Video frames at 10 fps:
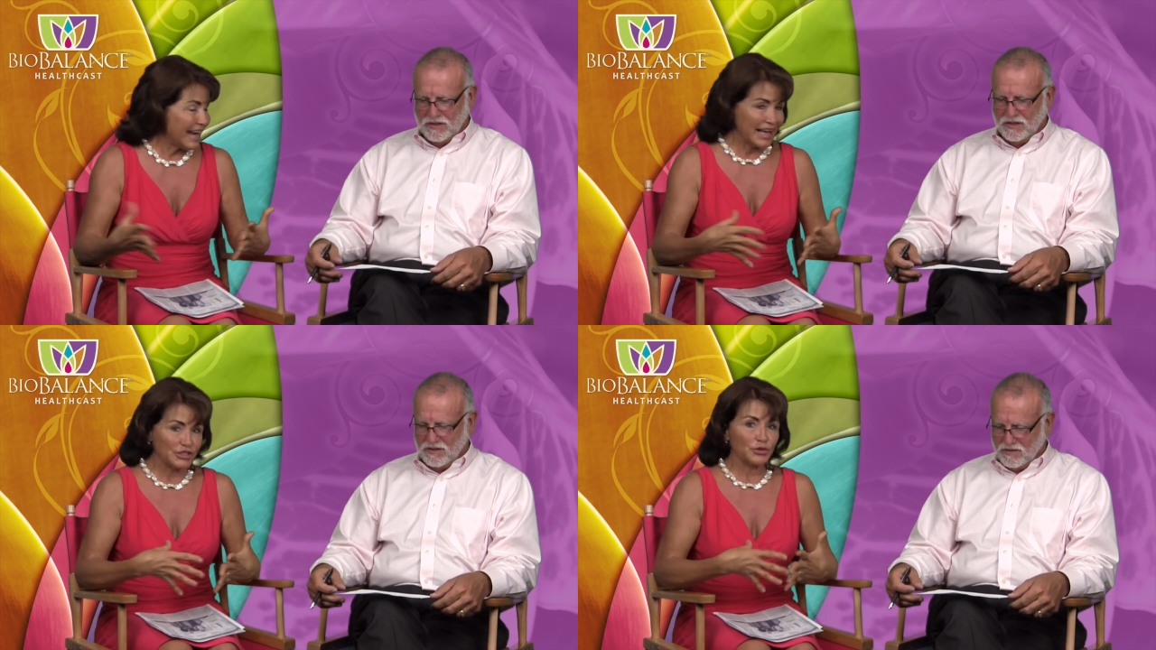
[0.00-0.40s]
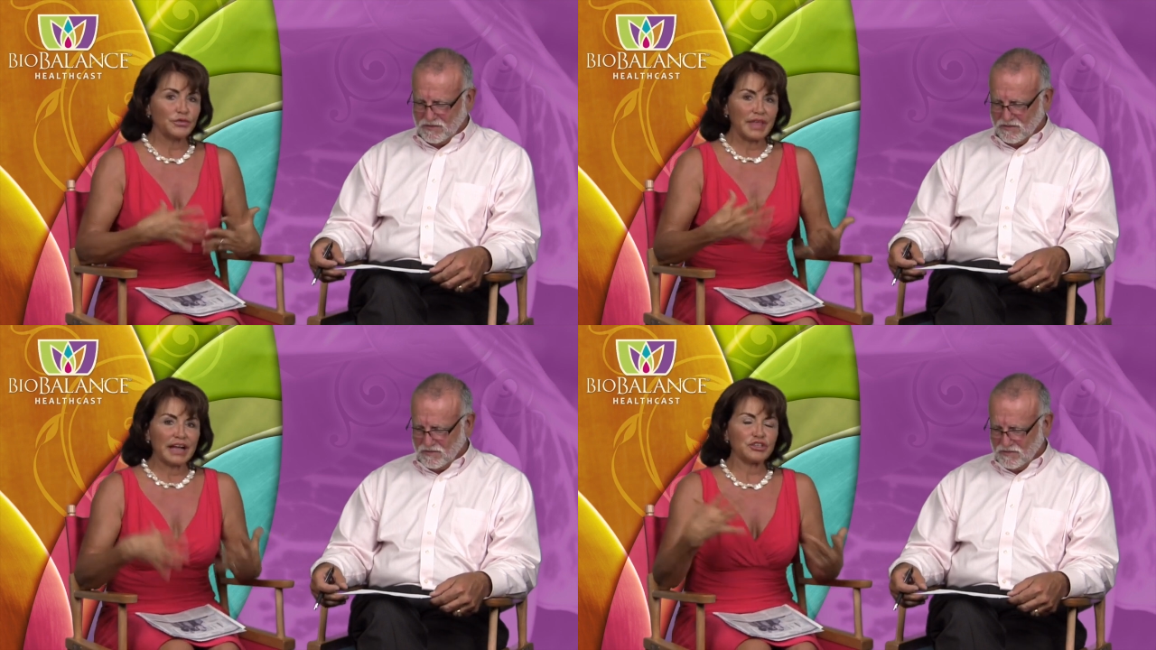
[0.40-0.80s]
Speaker 1: and so
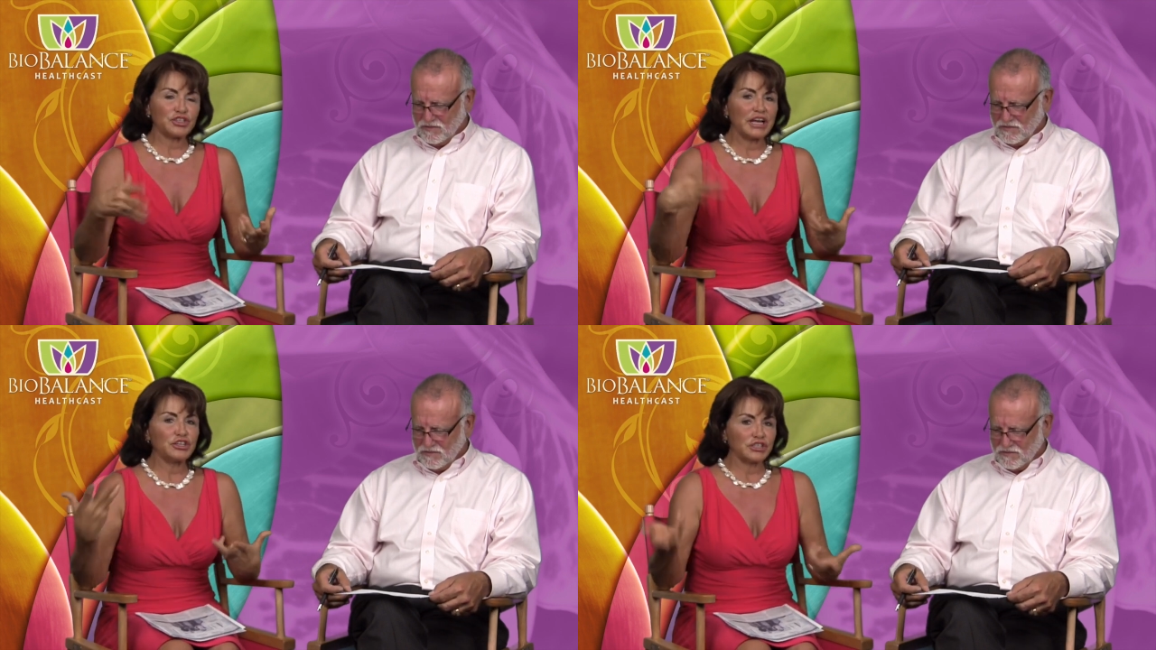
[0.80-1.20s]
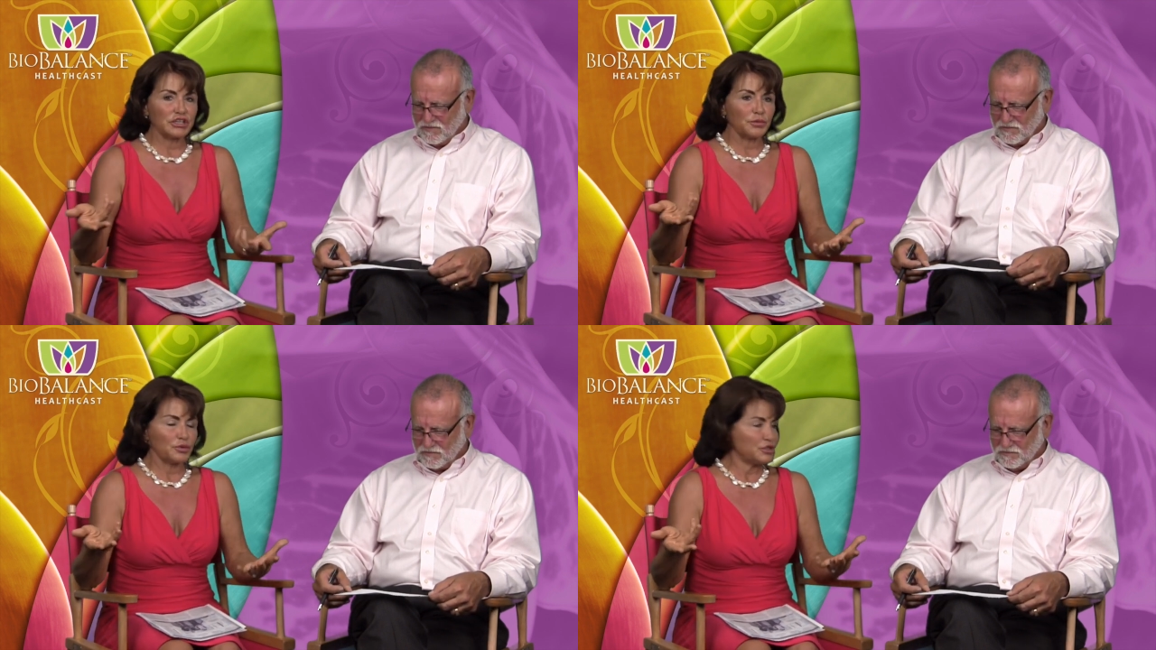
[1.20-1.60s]
that
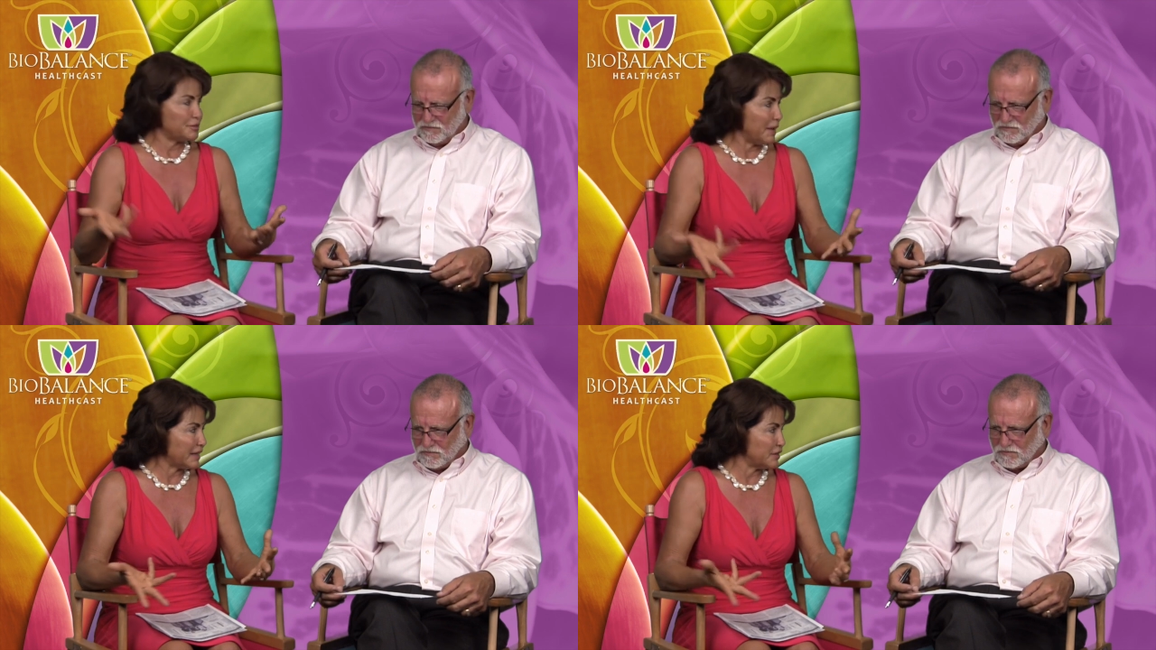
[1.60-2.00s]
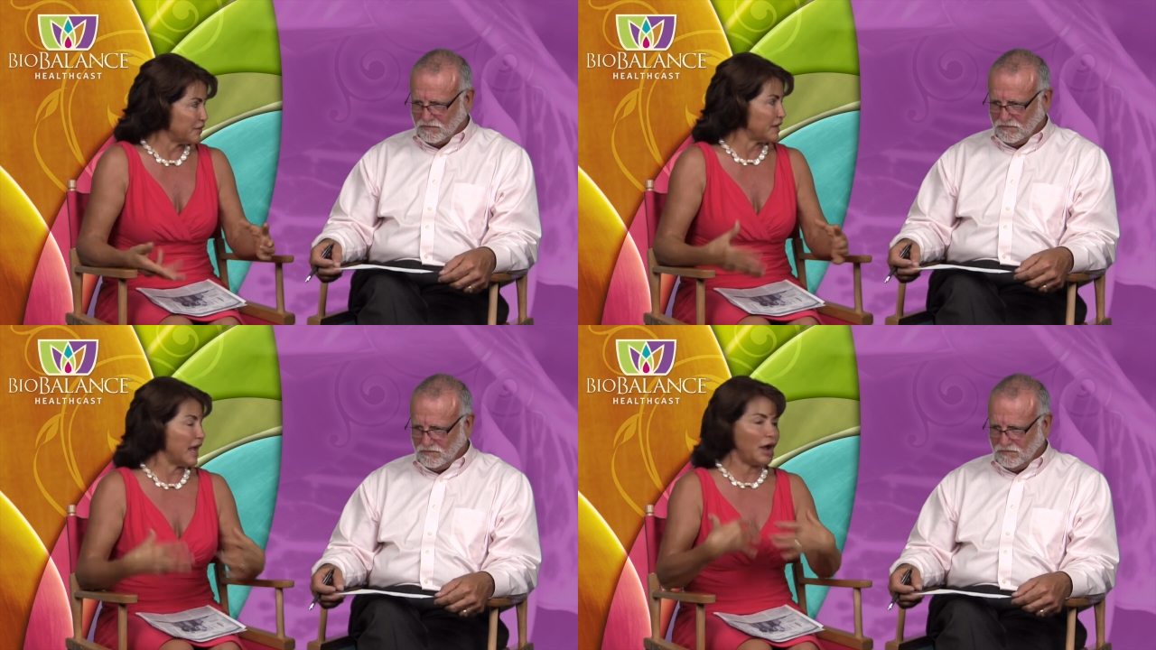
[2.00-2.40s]
changes our
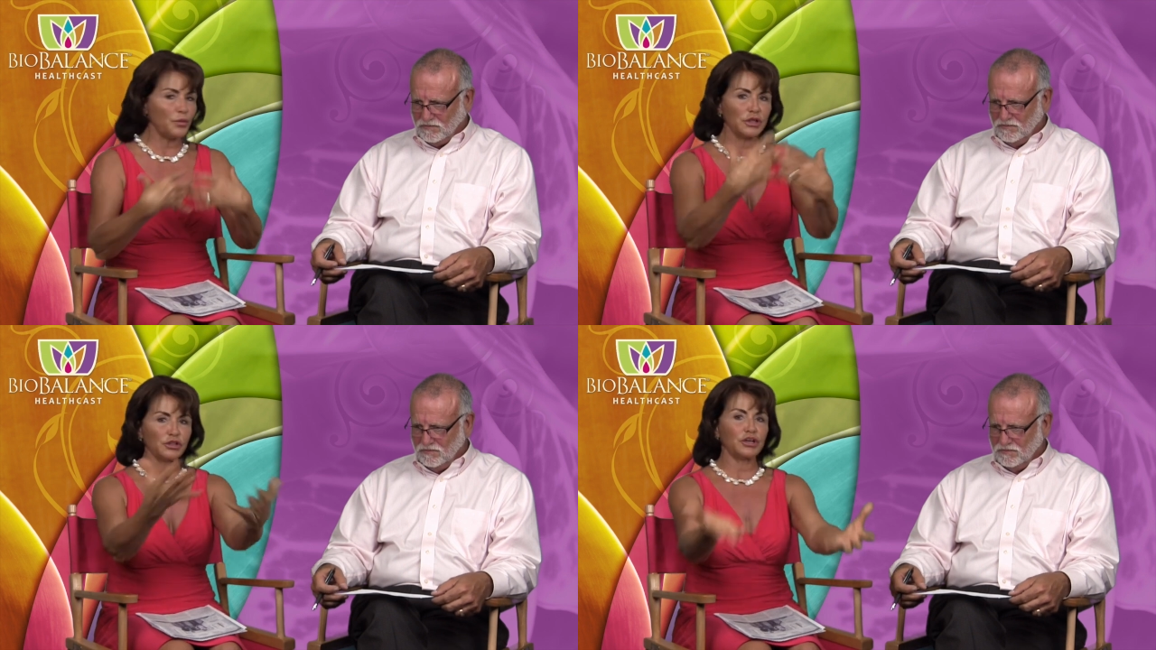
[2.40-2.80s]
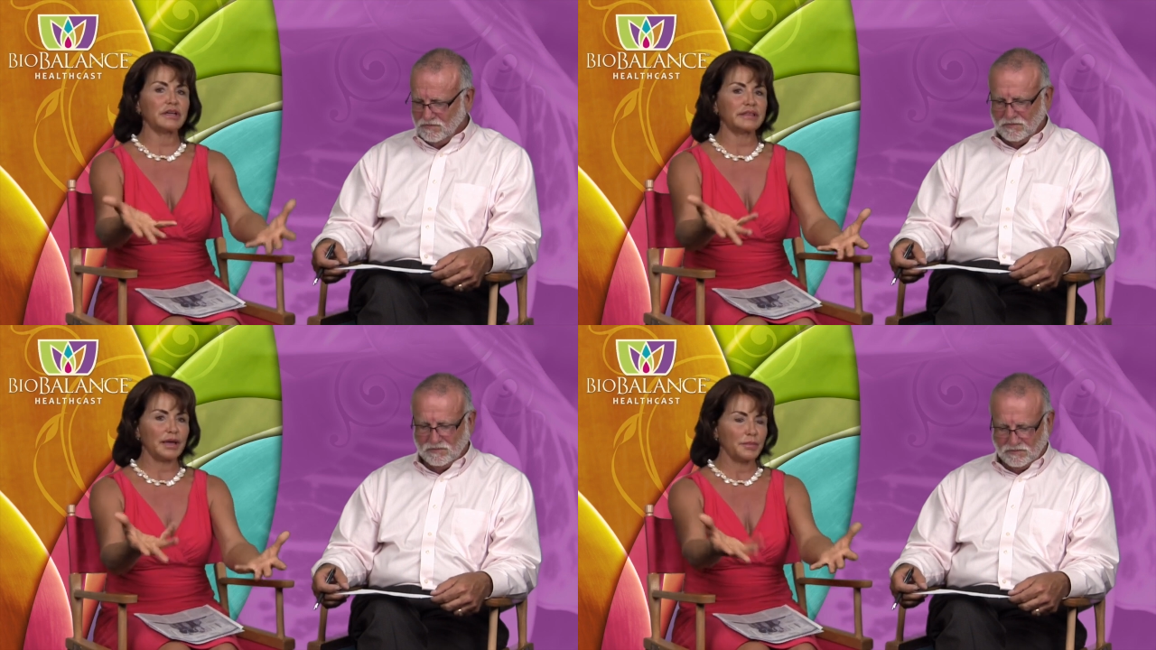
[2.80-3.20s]
perspective on how we
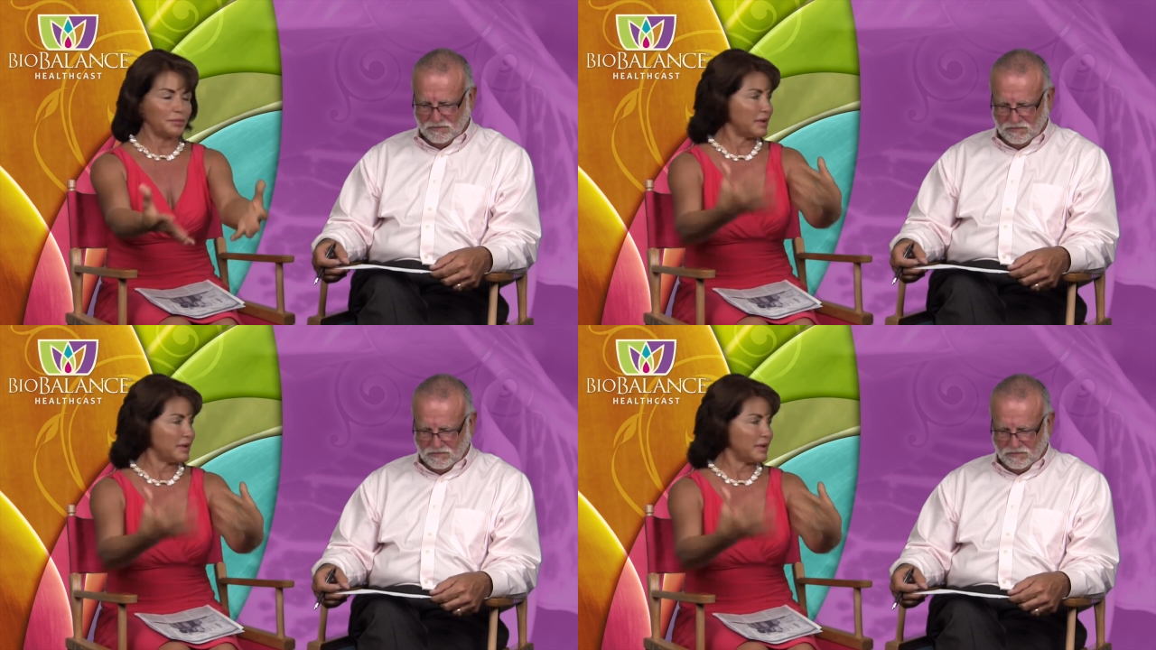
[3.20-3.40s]
look at them.